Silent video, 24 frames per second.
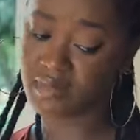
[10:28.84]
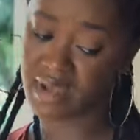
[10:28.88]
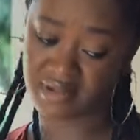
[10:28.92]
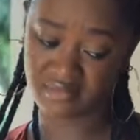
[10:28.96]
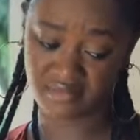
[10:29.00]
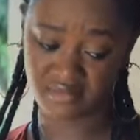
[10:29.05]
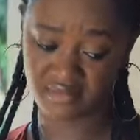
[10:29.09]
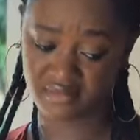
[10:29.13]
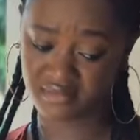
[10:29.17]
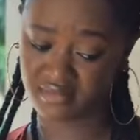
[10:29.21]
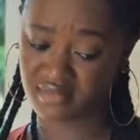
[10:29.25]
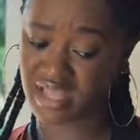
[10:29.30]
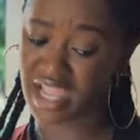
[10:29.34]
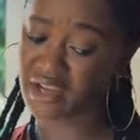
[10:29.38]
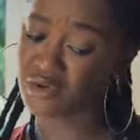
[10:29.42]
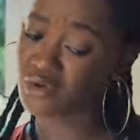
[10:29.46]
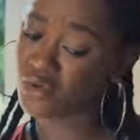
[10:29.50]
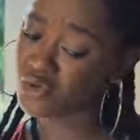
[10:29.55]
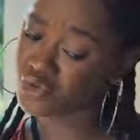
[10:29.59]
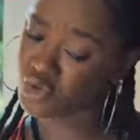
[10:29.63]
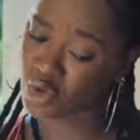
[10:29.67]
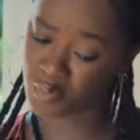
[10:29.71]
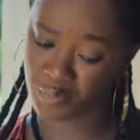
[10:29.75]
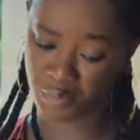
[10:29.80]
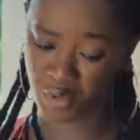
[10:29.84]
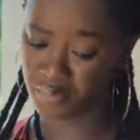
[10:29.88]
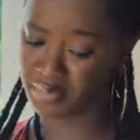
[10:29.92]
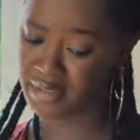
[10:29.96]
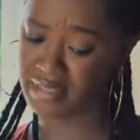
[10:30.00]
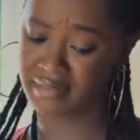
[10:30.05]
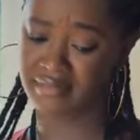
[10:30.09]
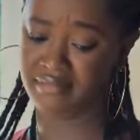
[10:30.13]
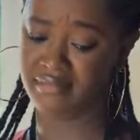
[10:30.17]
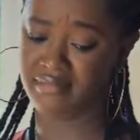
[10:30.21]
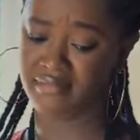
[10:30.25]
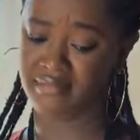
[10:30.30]
Mama, I know your
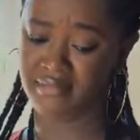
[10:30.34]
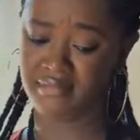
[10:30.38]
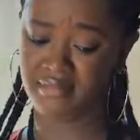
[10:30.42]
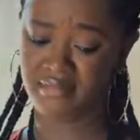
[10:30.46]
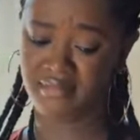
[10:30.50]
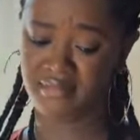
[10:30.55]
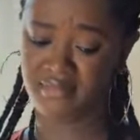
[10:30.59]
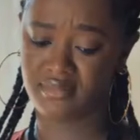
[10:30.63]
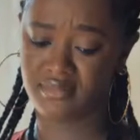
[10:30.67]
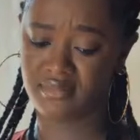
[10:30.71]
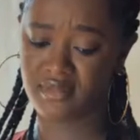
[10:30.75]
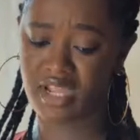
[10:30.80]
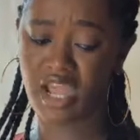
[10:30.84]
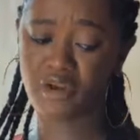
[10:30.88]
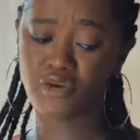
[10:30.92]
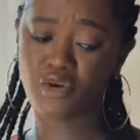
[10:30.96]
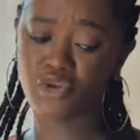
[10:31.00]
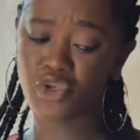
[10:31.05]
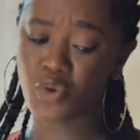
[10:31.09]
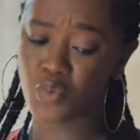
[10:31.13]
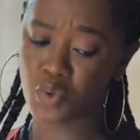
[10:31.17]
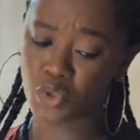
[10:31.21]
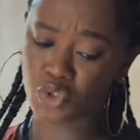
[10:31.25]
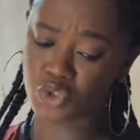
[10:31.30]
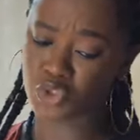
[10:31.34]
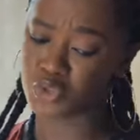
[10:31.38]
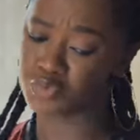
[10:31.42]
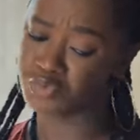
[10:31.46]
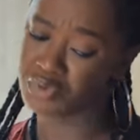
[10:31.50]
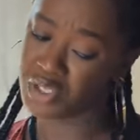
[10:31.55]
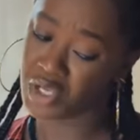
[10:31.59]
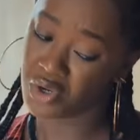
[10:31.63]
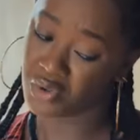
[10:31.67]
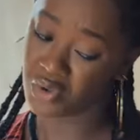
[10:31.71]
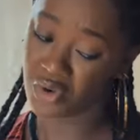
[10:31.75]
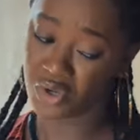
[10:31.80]
problem. I know you want to
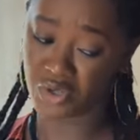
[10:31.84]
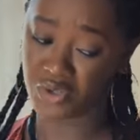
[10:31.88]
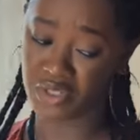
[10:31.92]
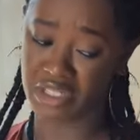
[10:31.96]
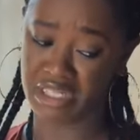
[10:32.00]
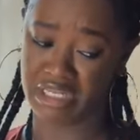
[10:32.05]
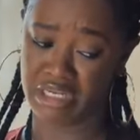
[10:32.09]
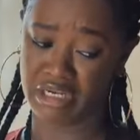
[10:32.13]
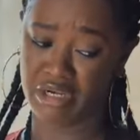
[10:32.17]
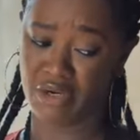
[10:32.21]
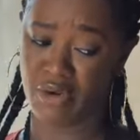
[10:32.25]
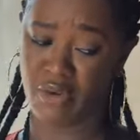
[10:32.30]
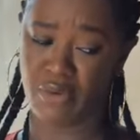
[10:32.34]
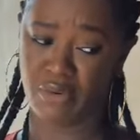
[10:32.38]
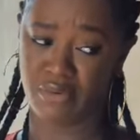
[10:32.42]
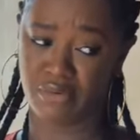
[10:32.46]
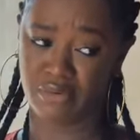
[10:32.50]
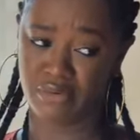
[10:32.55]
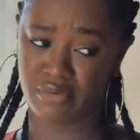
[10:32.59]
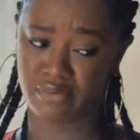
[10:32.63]
be a royal in-law,